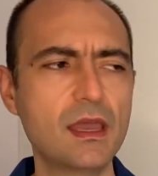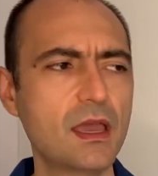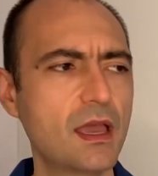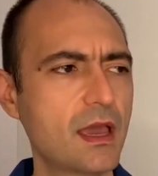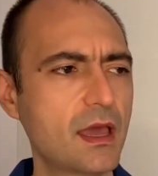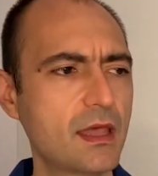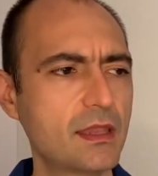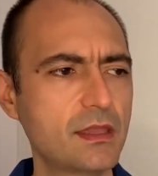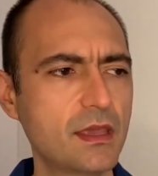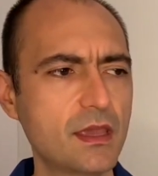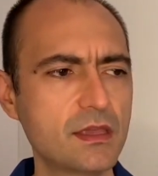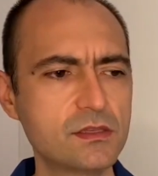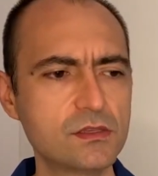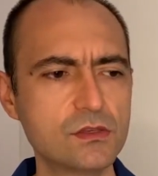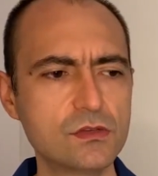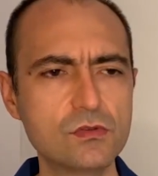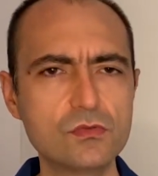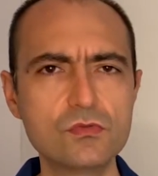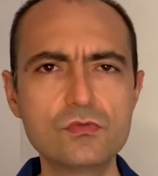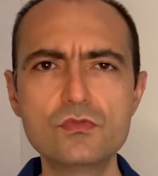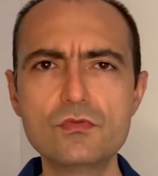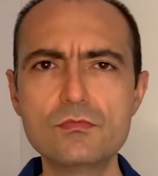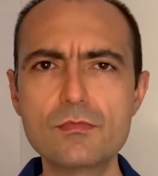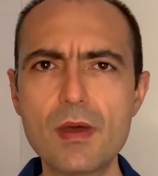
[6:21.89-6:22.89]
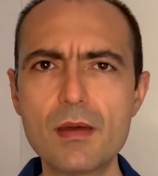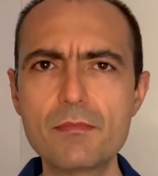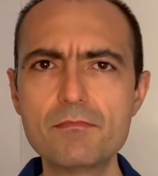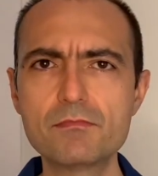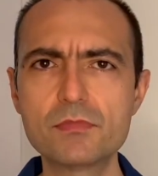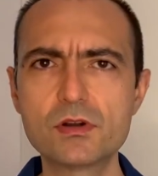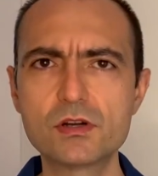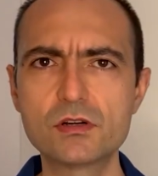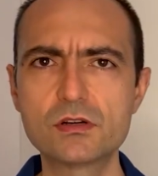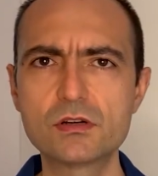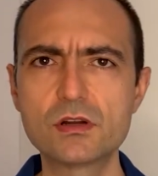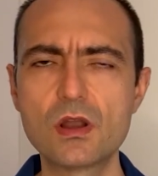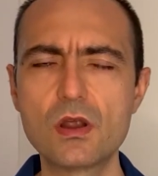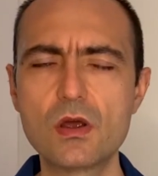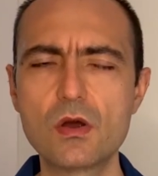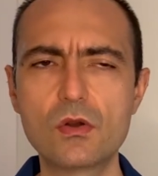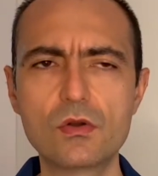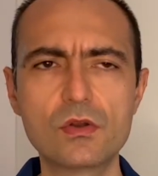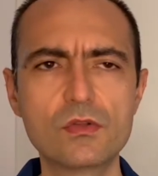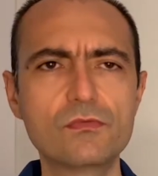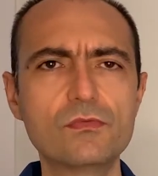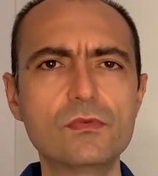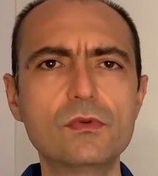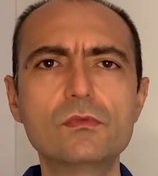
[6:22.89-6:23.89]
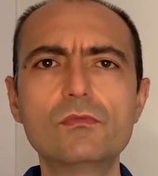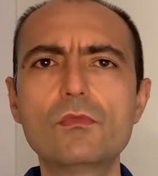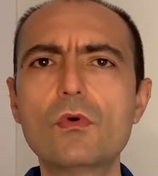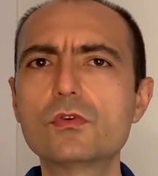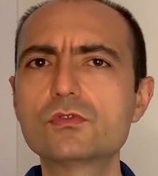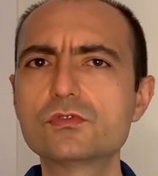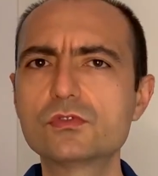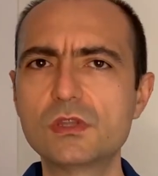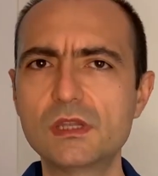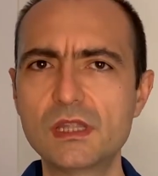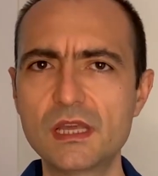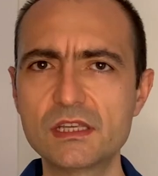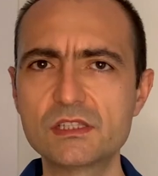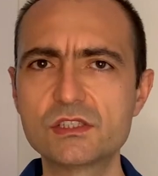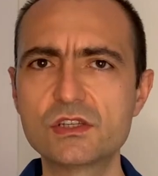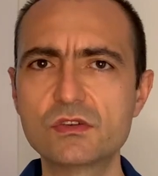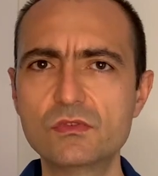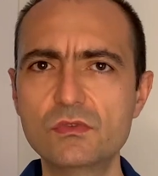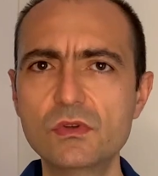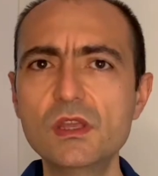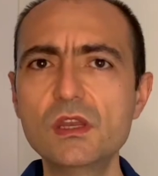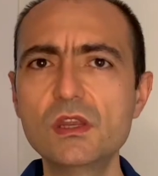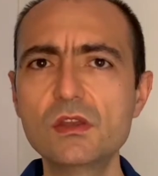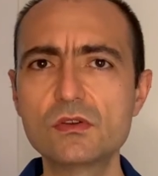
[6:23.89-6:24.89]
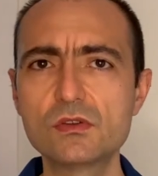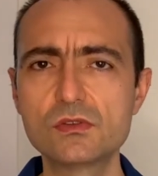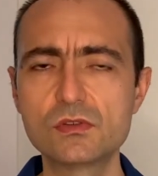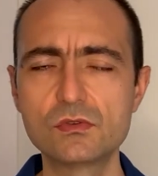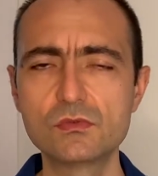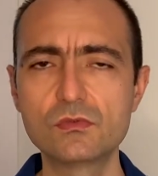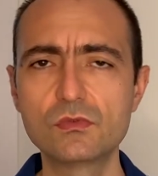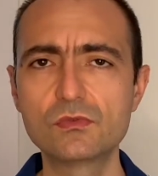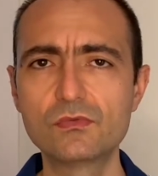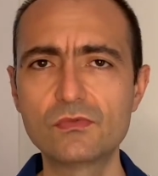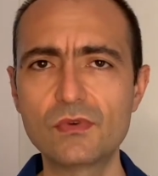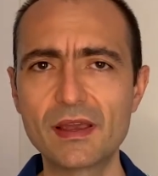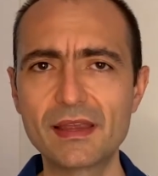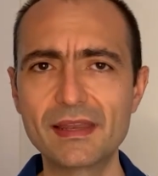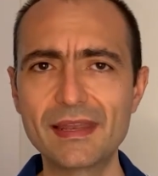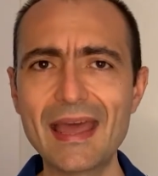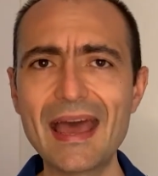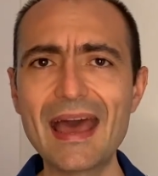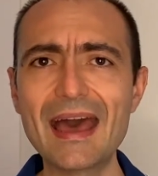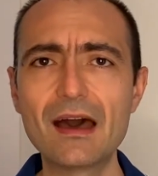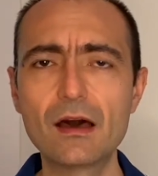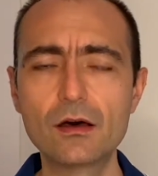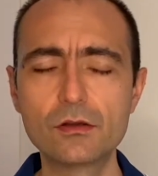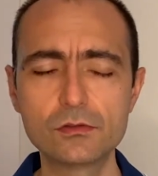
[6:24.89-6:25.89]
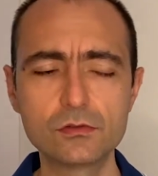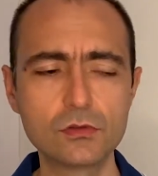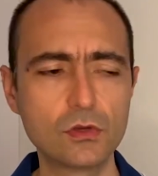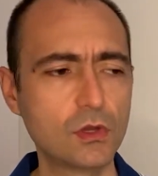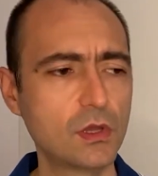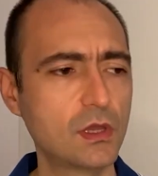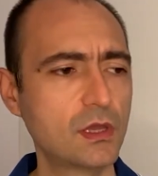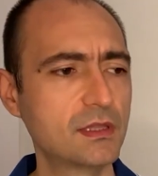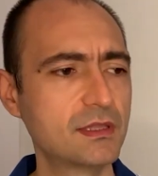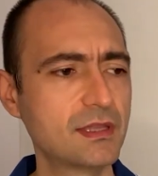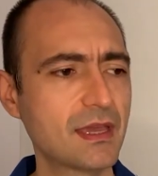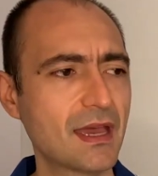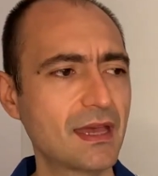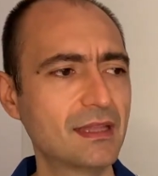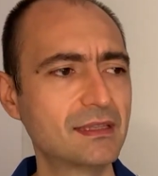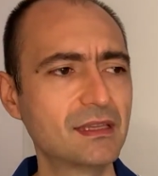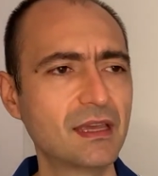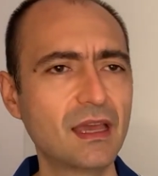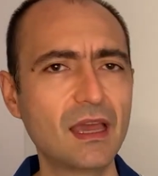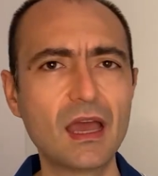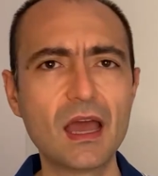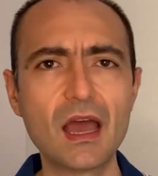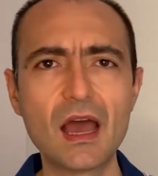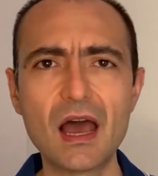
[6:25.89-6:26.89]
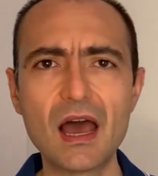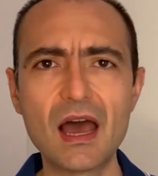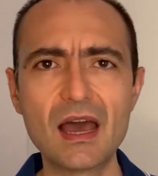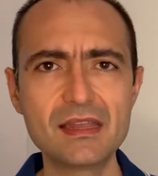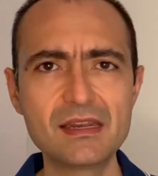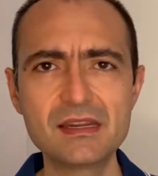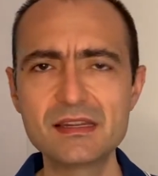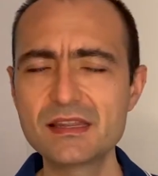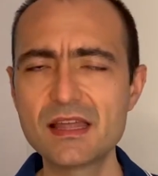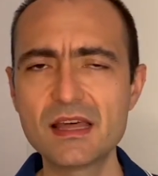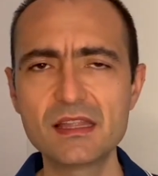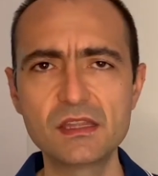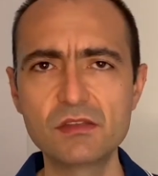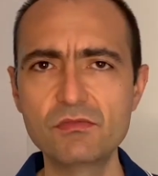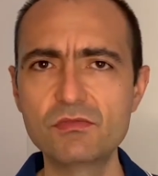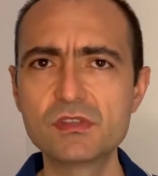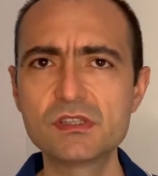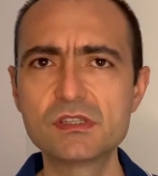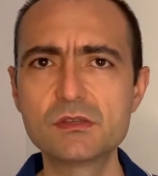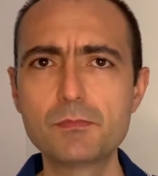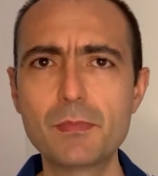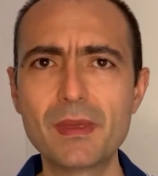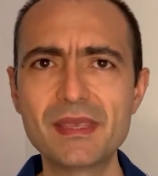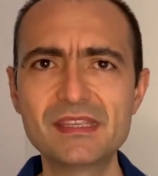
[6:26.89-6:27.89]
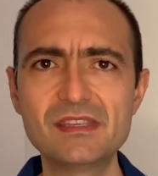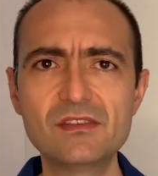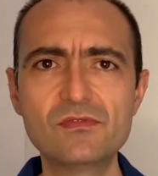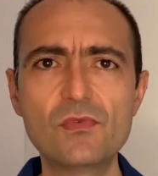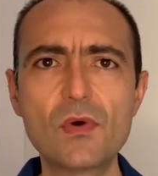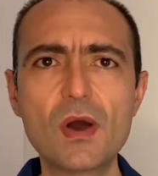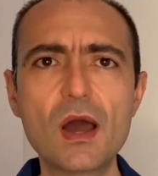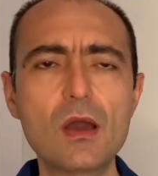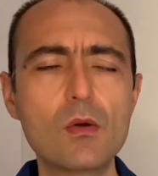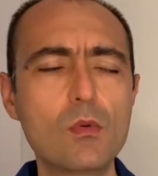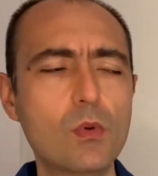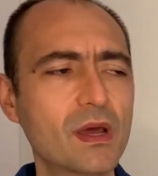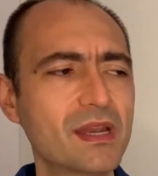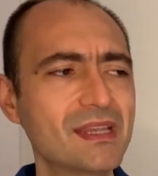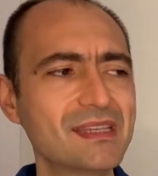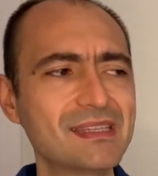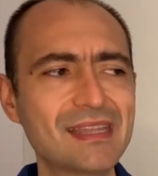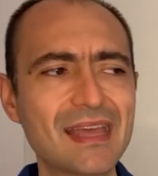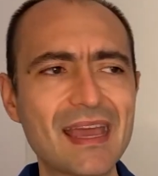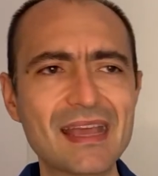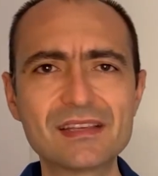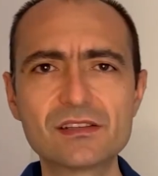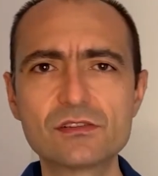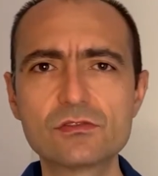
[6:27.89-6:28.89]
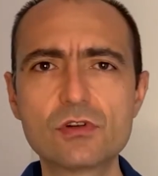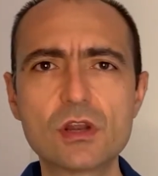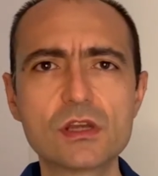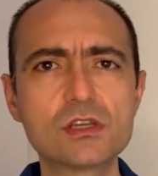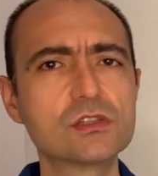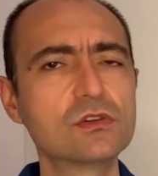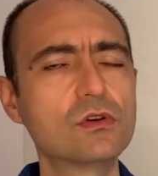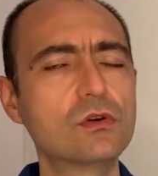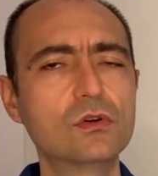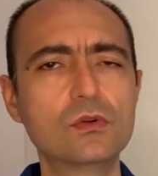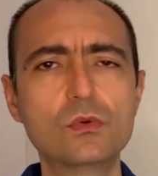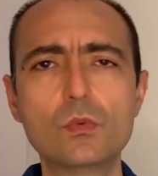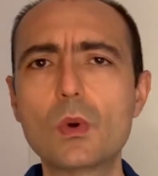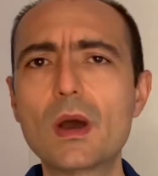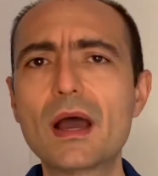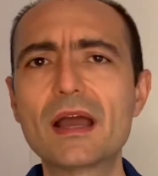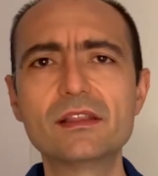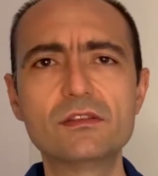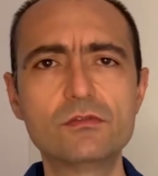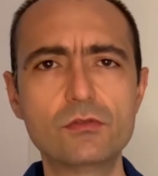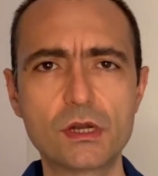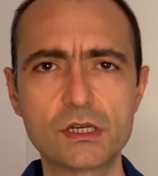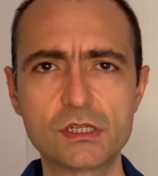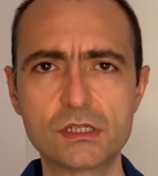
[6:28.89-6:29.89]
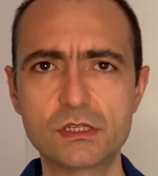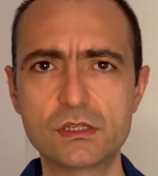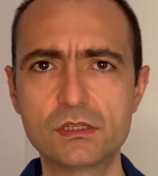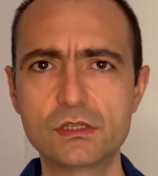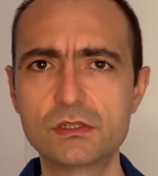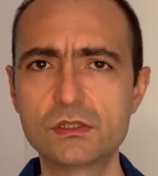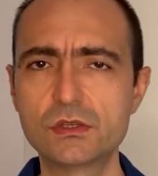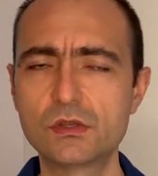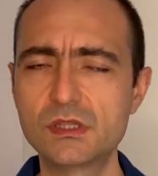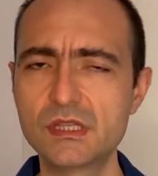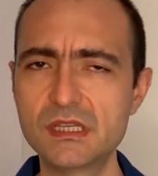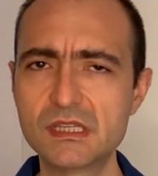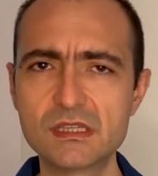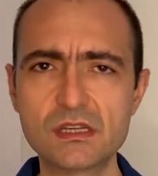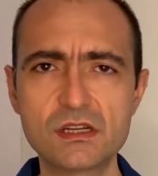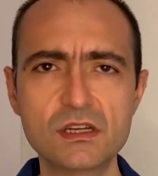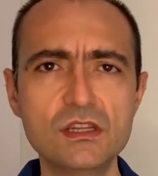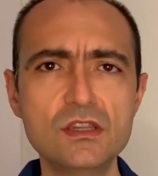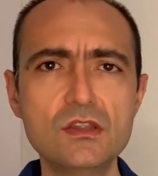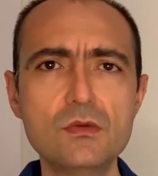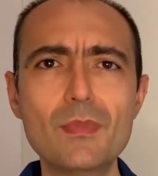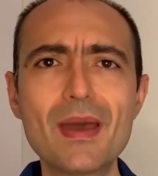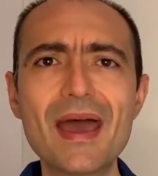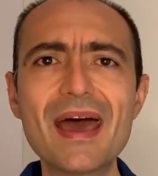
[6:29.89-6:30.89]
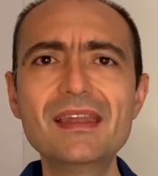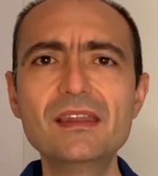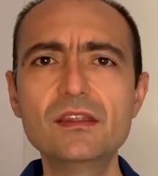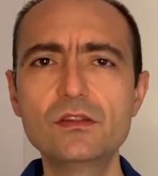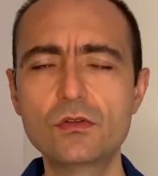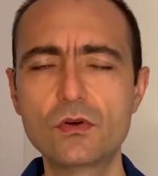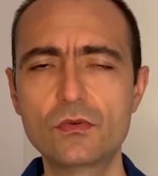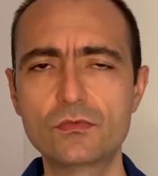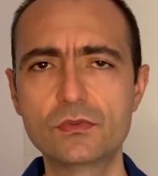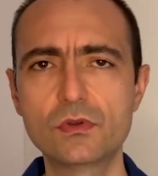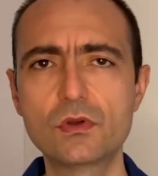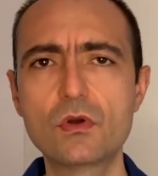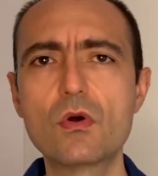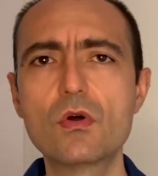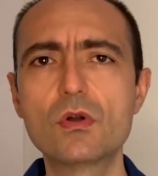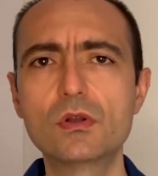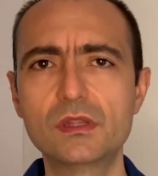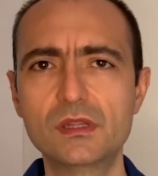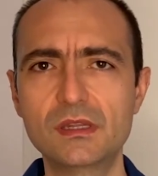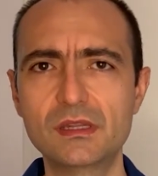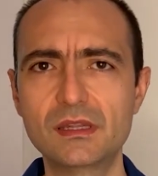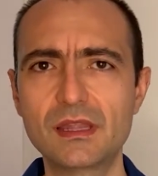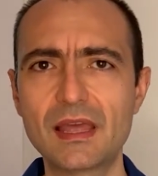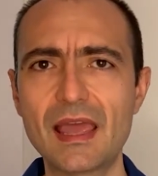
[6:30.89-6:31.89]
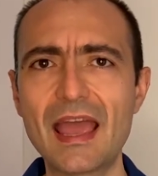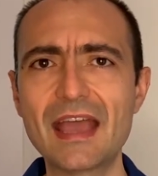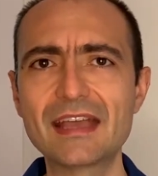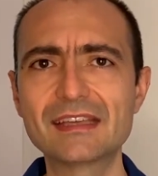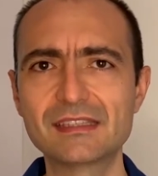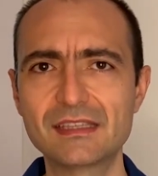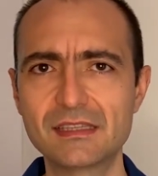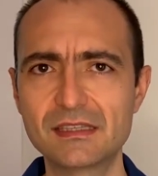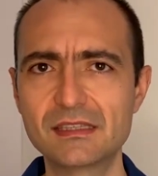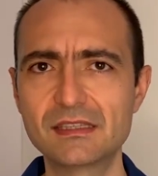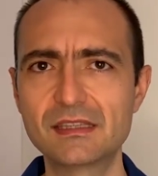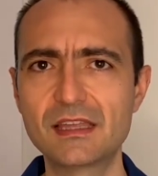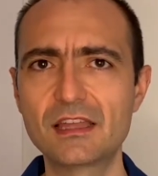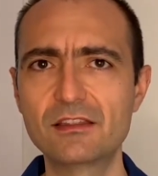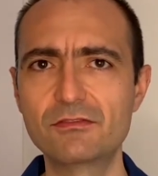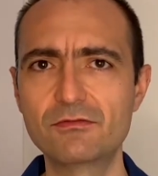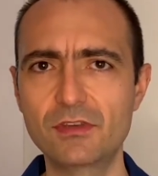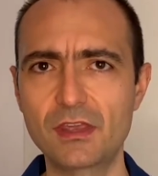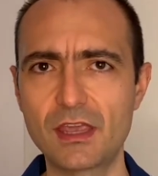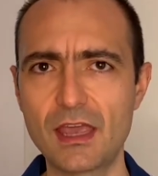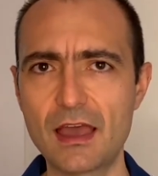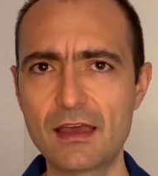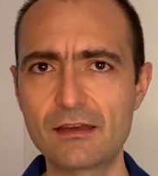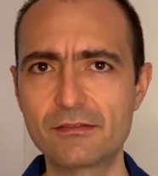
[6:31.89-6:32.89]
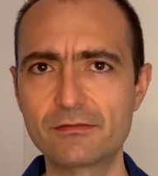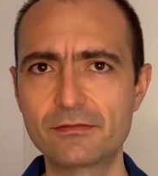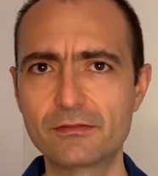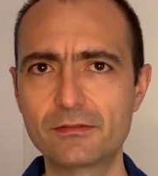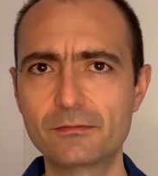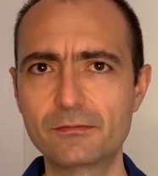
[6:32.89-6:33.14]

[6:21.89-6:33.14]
And as you remember, or if you watch the lecture videos, you will find out that I did not even specify what is the x direction or the y direction. So these are independent of the coordinate axis that we have.